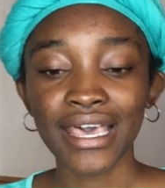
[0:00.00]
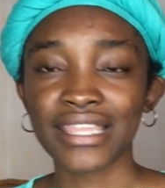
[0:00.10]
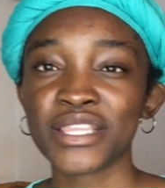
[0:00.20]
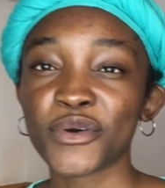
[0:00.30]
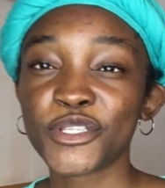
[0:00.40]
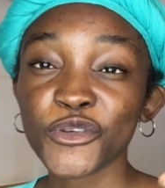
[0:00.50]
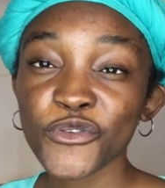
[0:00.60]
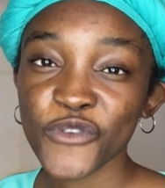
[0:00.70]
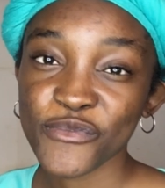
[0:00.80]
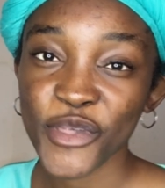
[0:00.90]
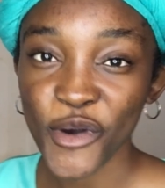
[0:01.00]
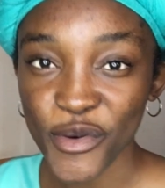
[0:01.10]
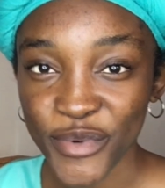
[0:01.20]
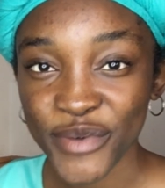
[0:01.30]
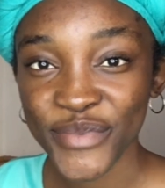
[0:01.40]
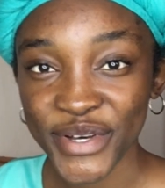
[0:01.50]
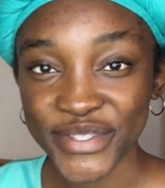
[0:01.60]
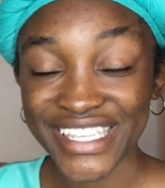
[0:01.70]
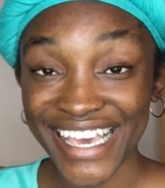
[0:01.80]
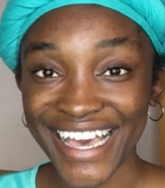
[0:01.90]
and there were two from the
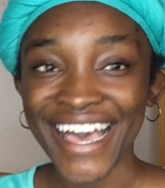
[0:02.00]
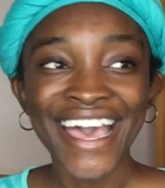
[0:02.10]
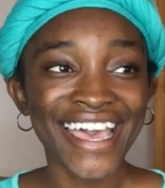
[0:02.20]
Copperbelt, yeah?